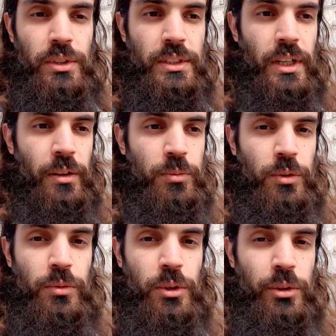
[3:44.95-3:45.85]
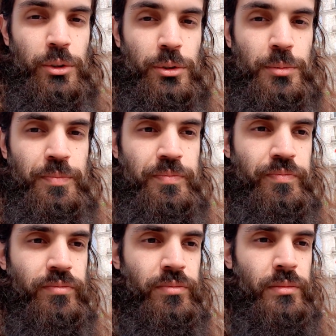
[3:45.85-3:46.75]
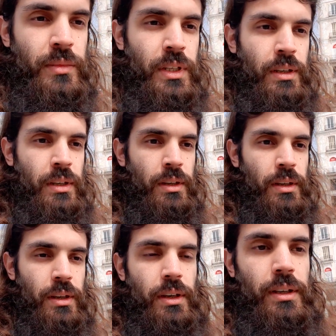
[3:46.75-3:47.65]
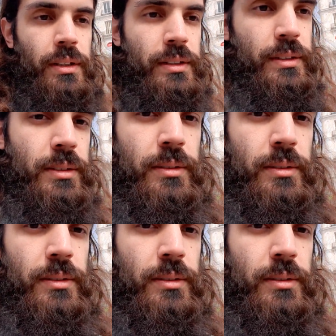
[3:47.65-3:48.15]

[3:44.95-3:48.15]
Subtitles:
is helpful for you. And